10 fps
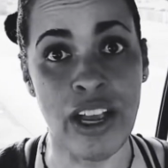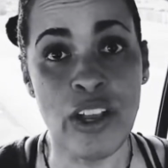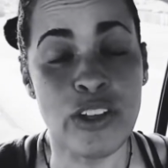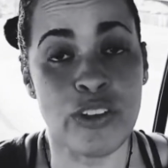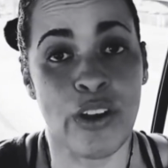
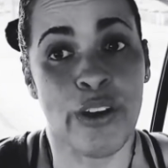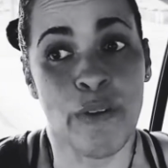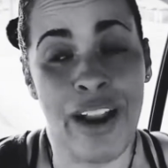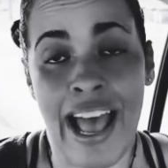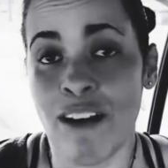so I don't
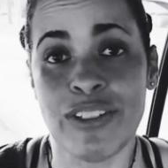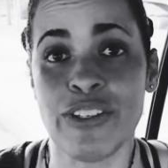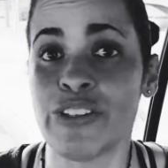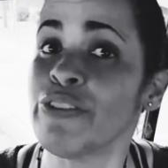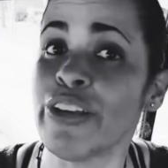have a
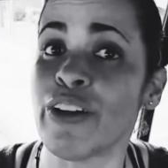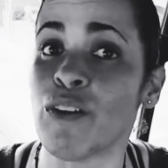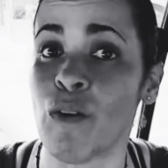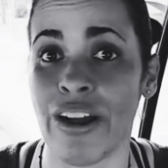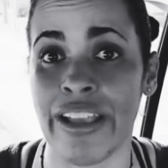studio
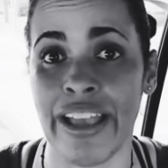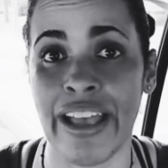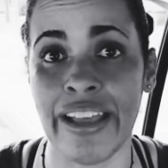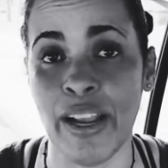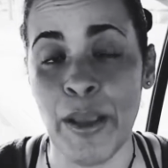quite yet
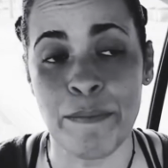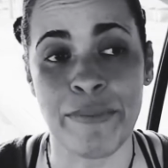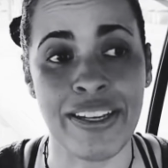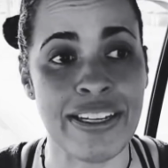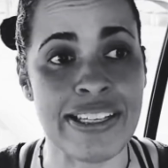
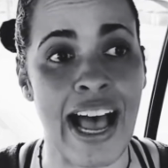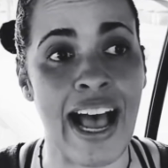because